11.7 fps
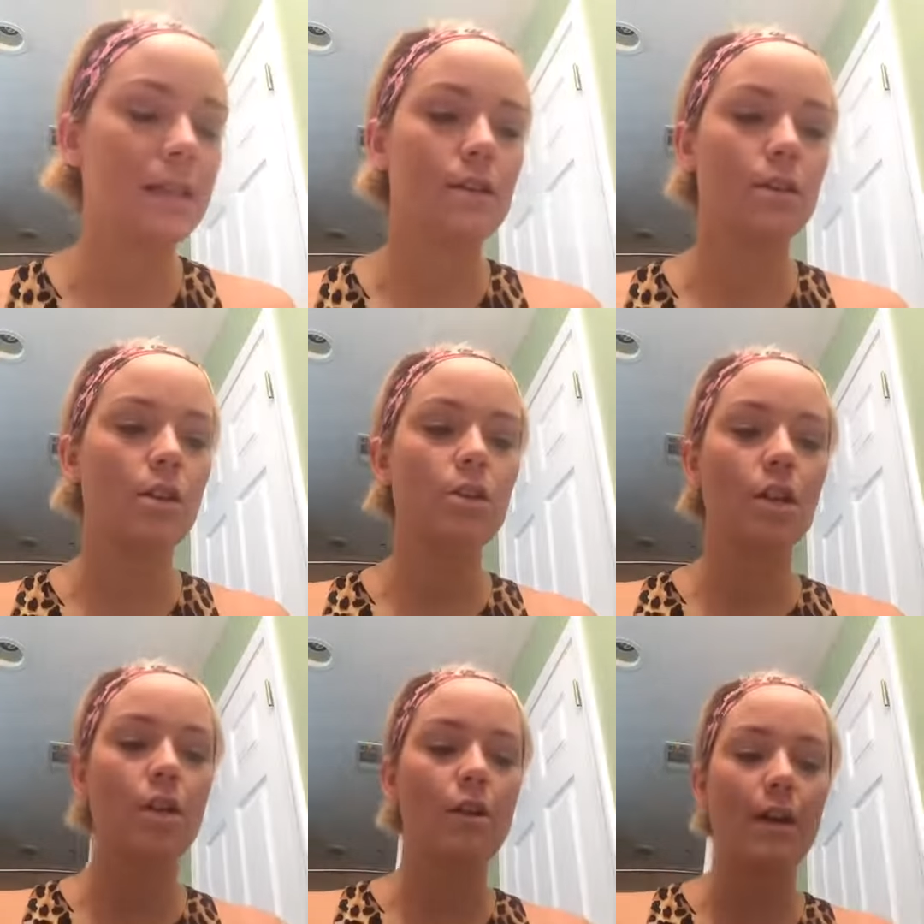So I'll show
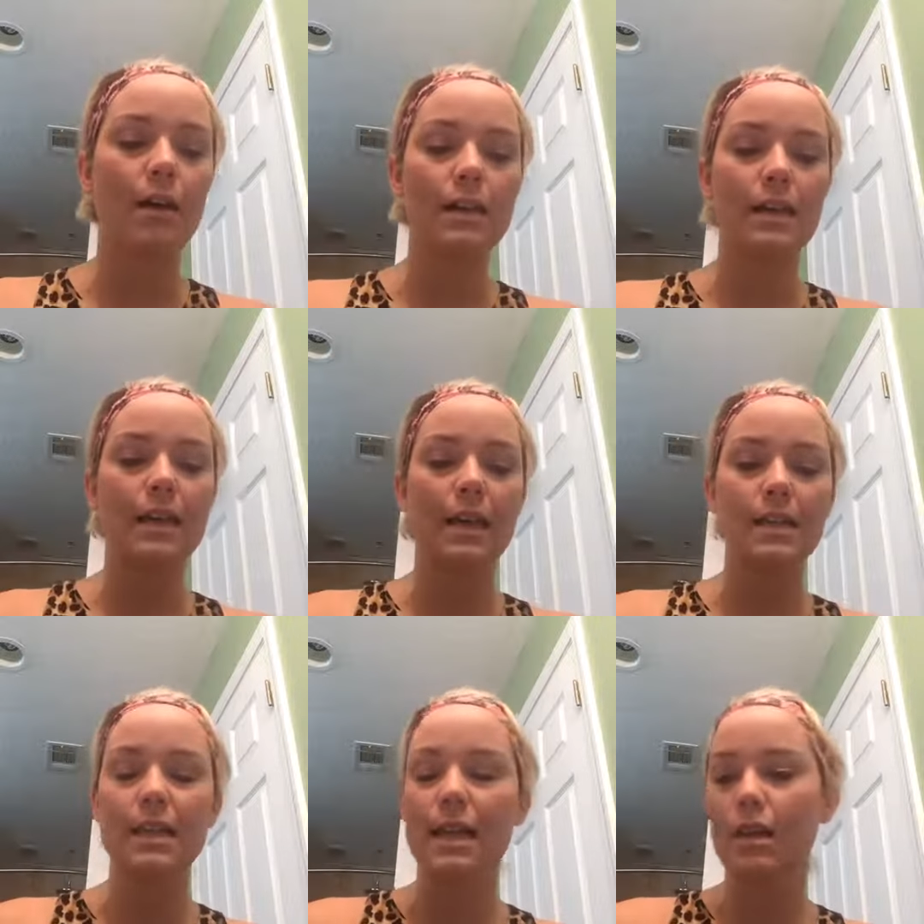y'all how I did that
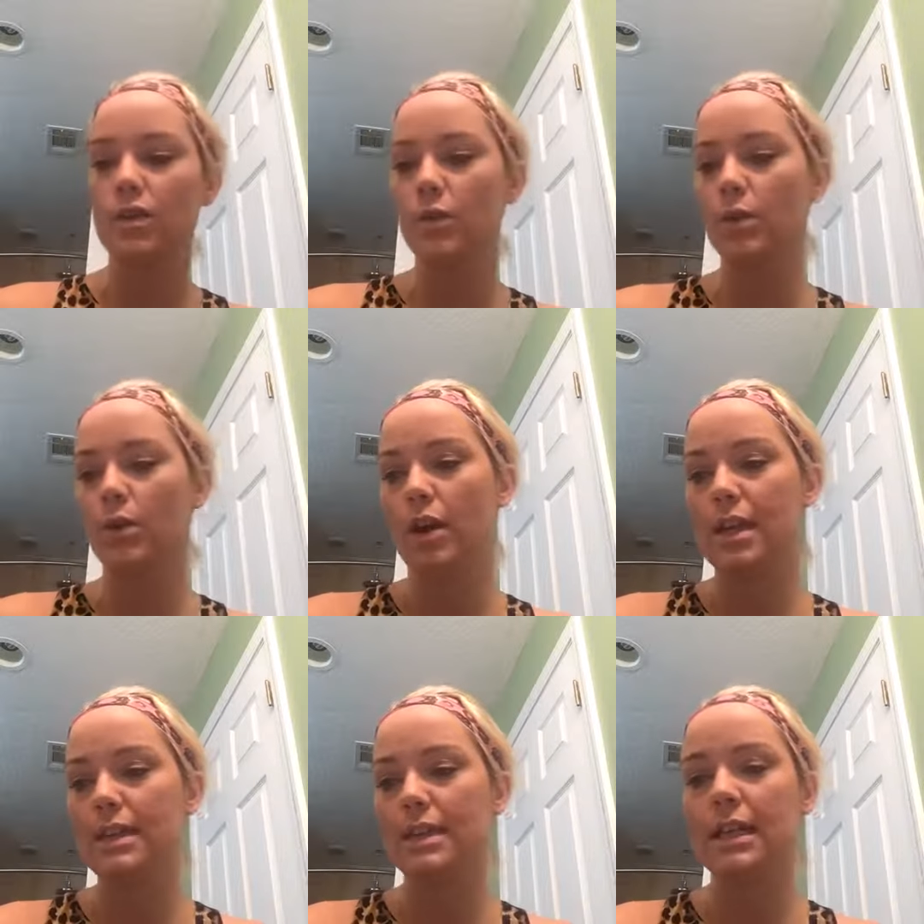today. It's real
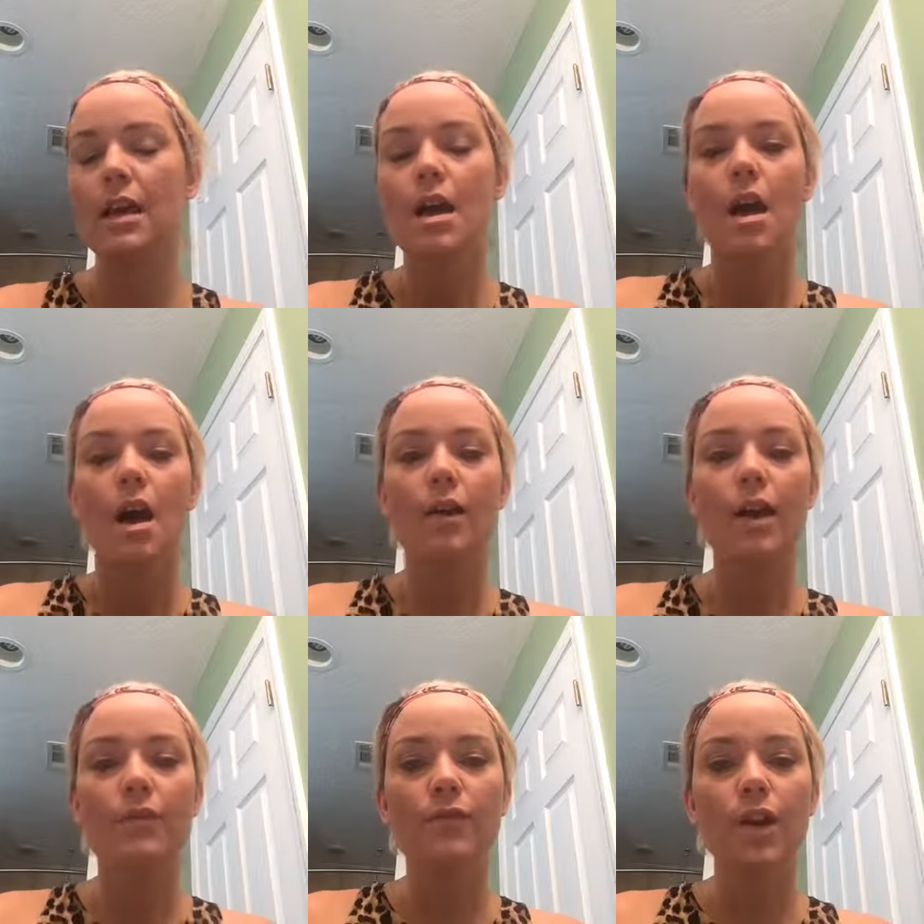easy.
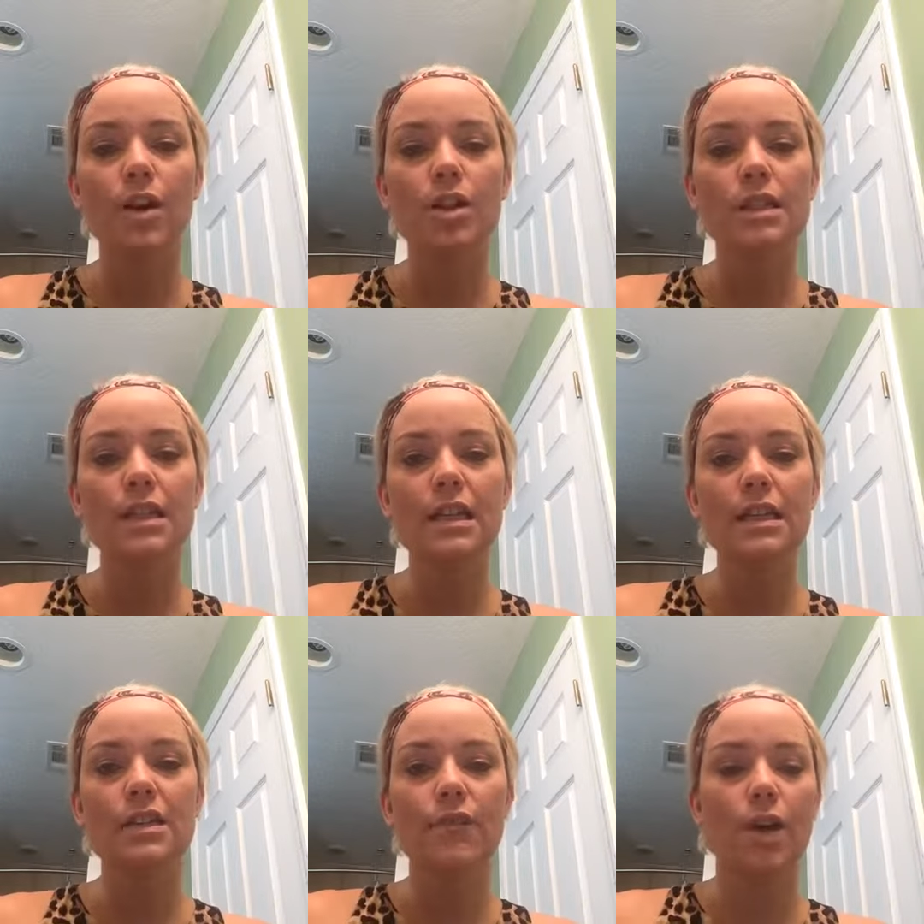Okay, first
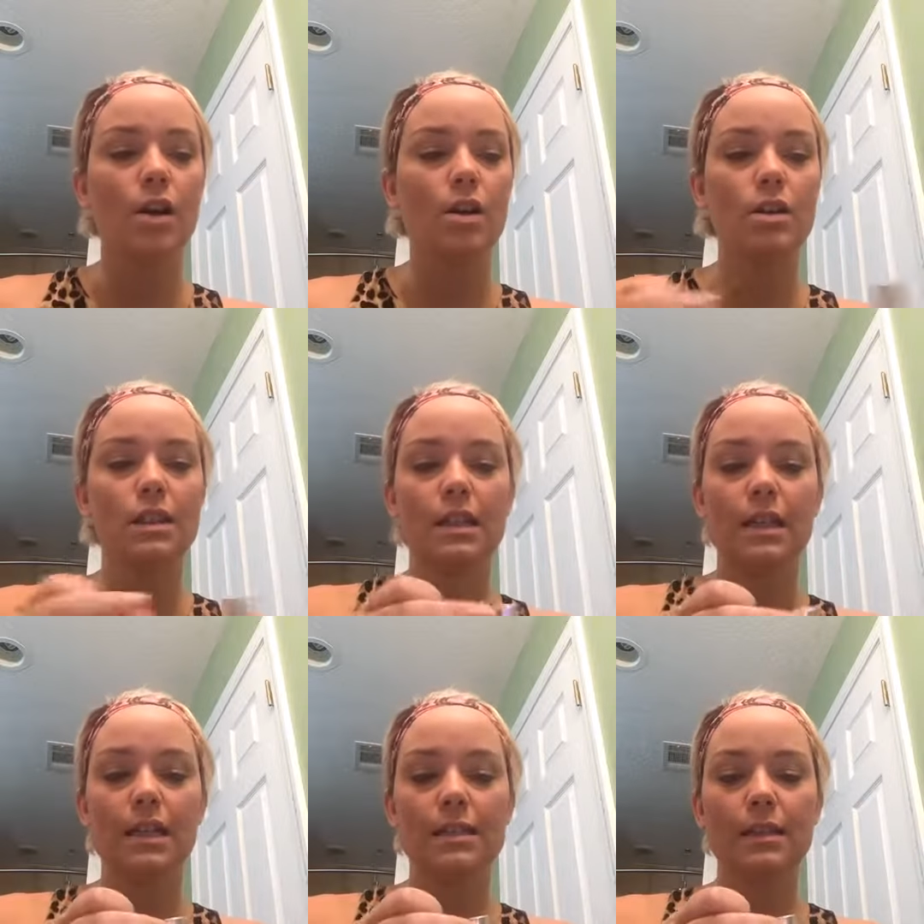things first
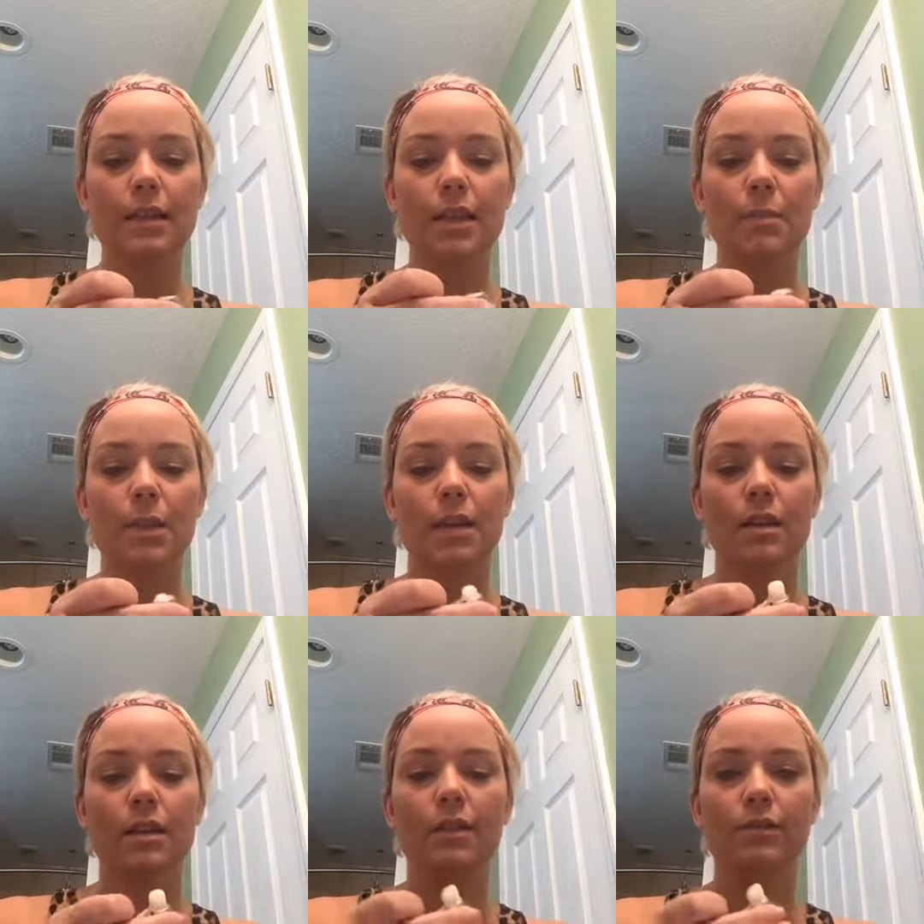is lip
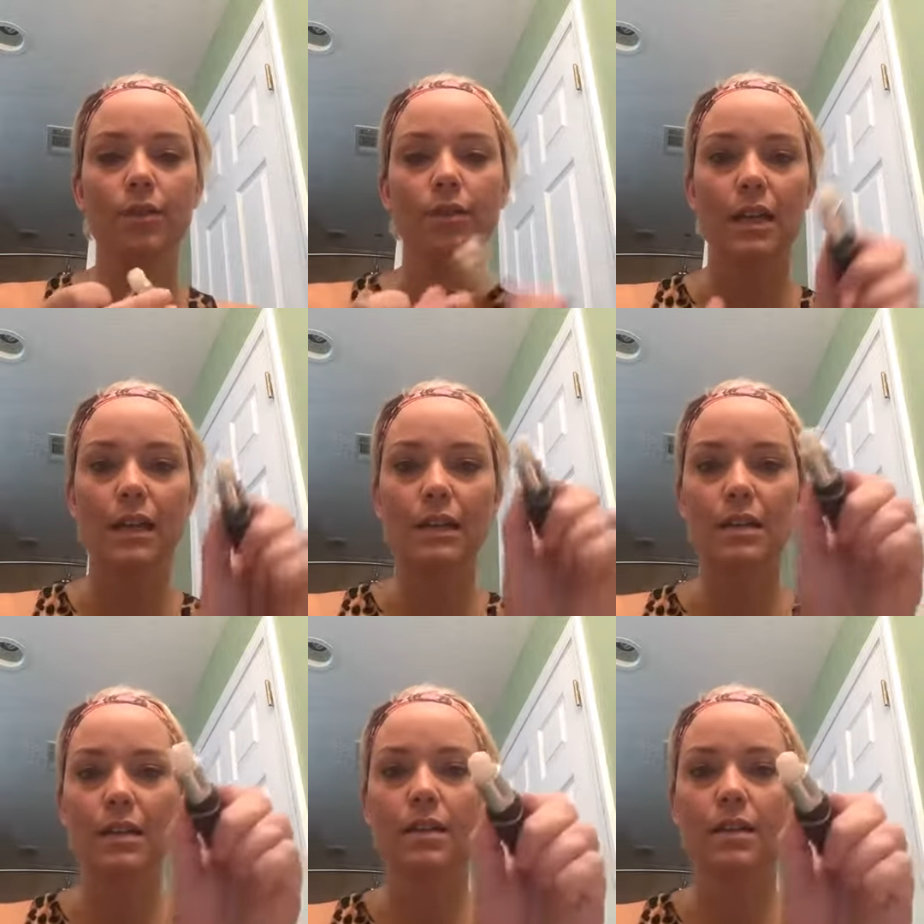difference.